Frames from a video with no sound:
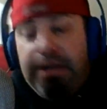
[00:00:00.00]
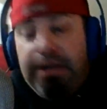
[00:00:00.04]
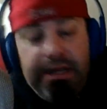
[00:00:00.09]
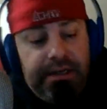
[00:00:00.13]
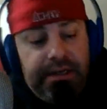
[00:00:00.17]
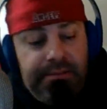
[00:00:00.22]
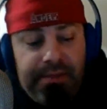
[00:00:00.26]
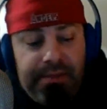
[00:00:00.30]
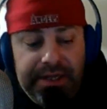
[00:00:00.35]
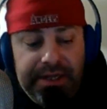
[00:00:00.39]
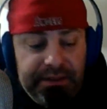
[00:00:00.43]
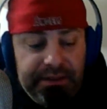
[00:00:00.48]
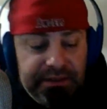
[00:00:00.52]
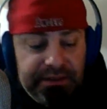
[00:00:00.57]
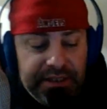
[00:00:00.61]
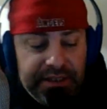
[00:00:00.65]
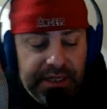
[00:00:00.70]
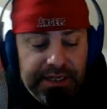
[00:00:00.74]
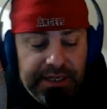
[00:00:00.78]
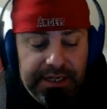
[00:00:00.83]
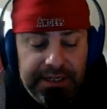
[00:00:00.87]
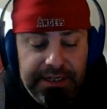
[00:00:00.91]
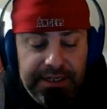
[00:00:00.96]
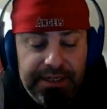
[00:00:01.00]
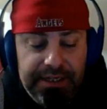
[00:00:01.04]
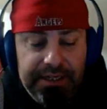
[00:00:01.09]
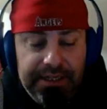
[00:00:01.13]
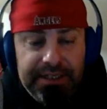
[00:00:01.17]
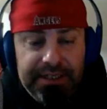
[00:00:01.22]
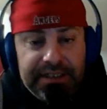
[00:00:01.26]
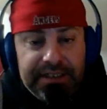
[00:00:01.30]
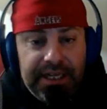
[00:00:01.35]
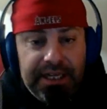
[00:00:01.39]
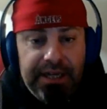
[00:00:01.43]
anybody else got anything to
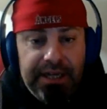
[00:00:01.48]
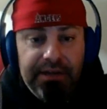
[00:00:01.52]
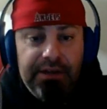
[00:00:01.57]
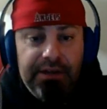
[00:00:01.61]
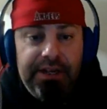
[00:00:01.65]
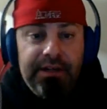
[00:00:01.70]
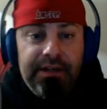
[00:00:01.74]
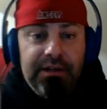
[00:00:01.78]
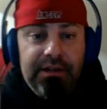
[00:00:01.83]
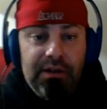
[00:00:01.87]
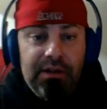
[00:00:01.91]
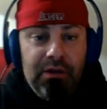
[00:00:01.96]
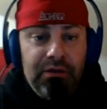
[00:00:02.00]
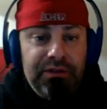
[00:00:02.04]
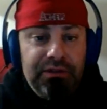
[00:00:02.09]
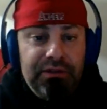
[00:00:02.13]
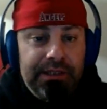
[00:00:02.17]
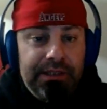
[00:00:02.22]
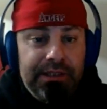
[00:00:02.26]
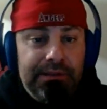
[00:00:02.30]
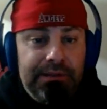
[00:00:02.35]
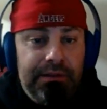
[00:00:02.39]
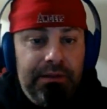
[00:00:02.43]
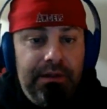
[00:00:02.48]
say in closing?